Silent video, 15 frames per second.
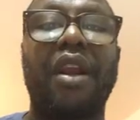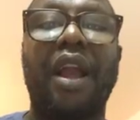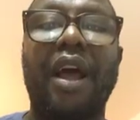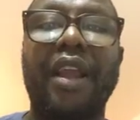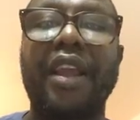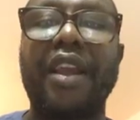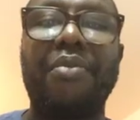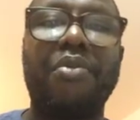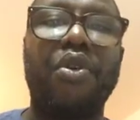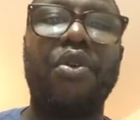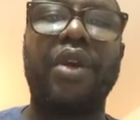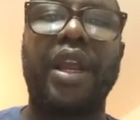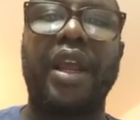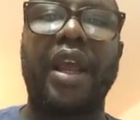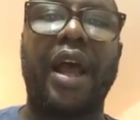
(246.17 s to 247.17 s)
o'clock in the
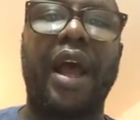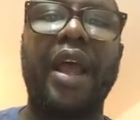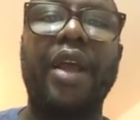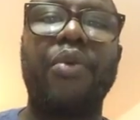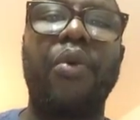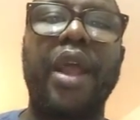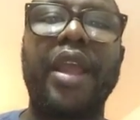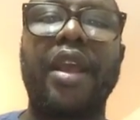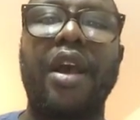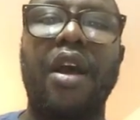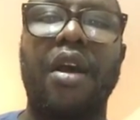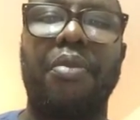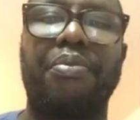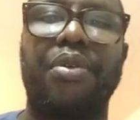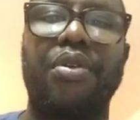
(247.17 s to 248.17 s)
morning, I wake
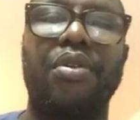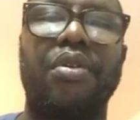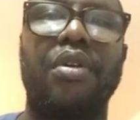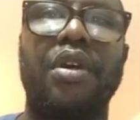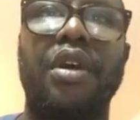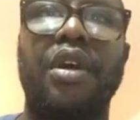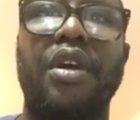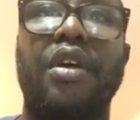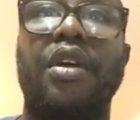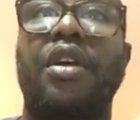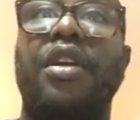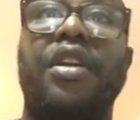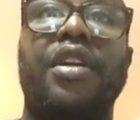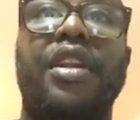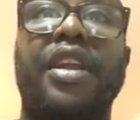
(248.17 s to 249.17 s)
up
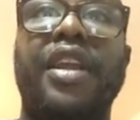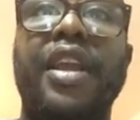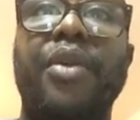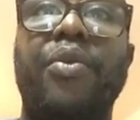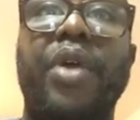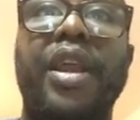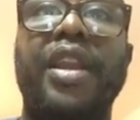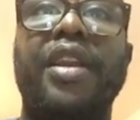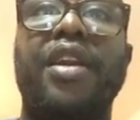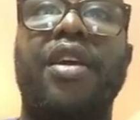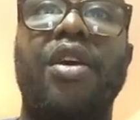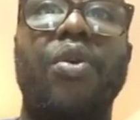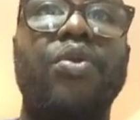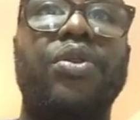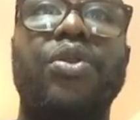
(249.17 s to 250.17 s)
to get ready to
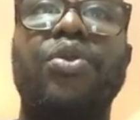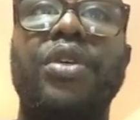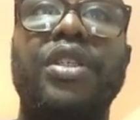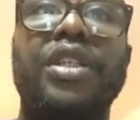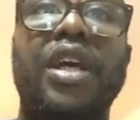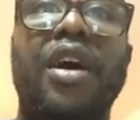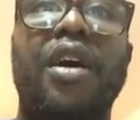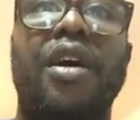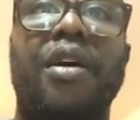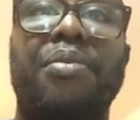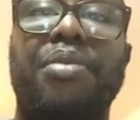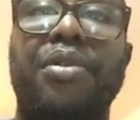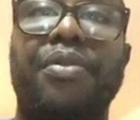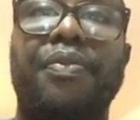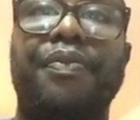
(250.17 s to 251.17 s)
go to a job.